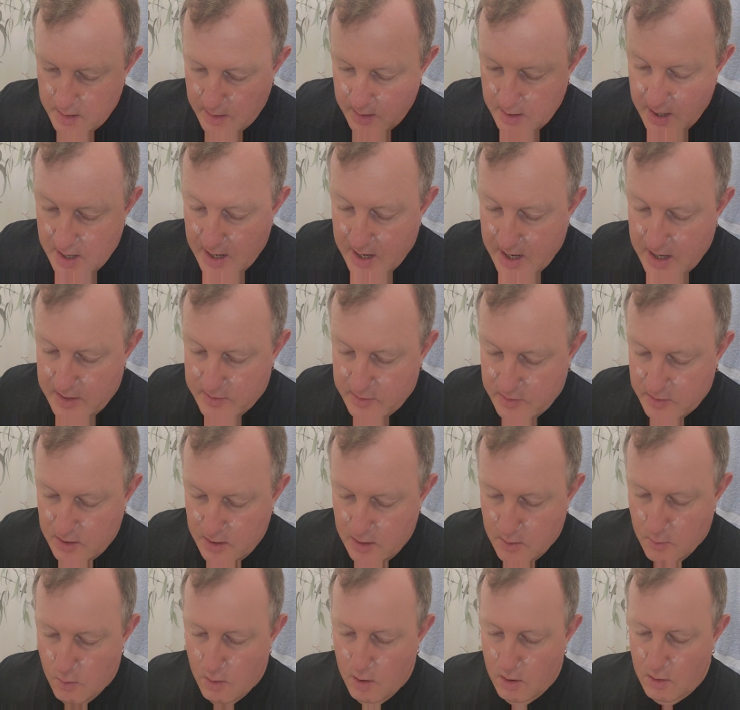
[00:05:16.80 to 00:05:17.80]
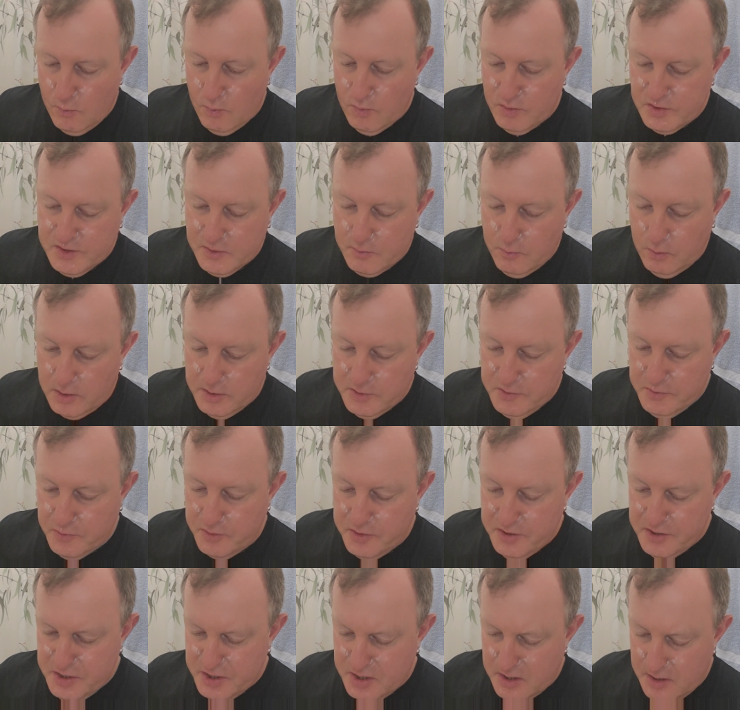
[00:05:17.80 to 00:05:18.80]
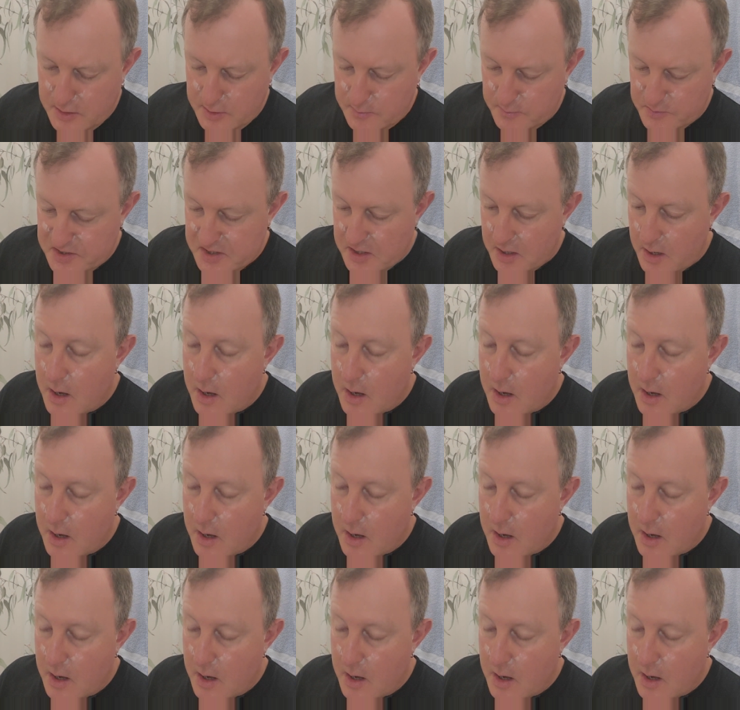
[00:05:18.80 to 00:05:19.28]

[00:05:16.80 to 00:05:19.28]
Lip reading: can't go wrong with Squadron soaps.